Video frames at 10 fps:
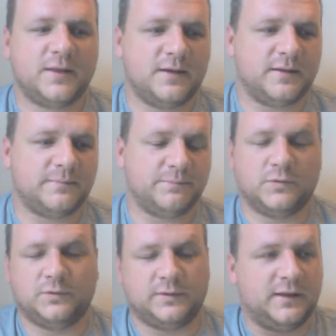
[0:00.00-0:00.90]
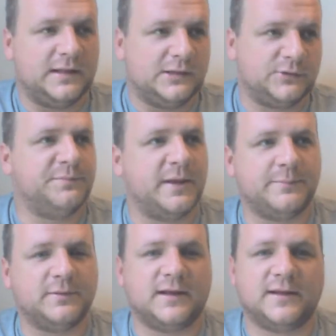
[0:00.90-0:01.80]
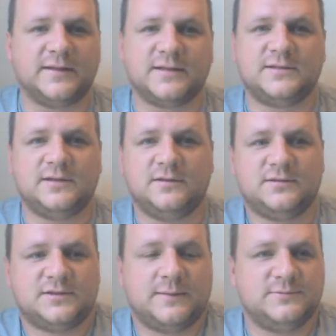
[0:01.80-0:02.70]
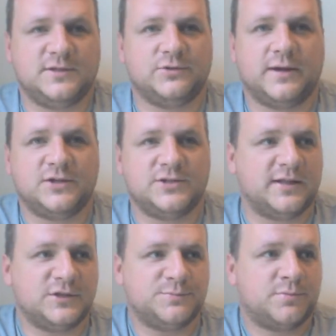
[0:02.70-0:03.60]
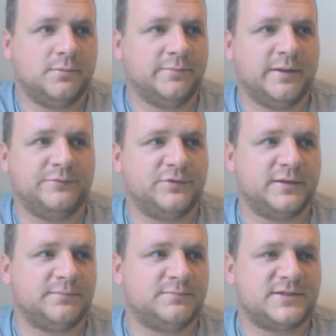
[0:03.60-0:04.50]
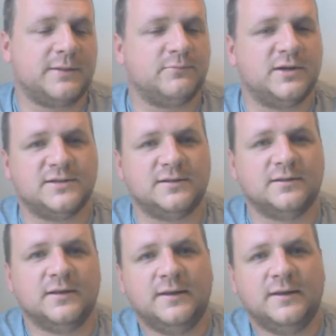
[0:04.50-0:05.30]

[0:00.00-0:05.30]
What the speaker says: Or a lot of people are in that same situation, and it's probably for the same reason.